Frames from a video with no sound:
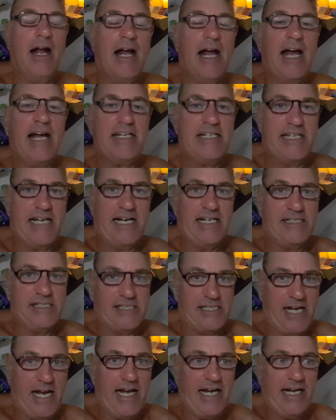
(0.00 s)
It does
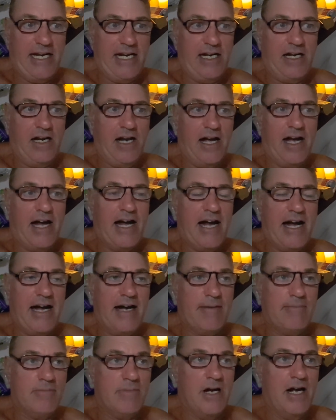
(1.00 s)
take
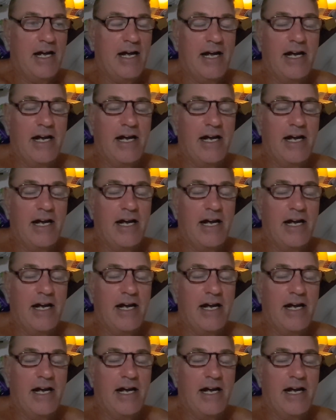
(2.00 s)
um,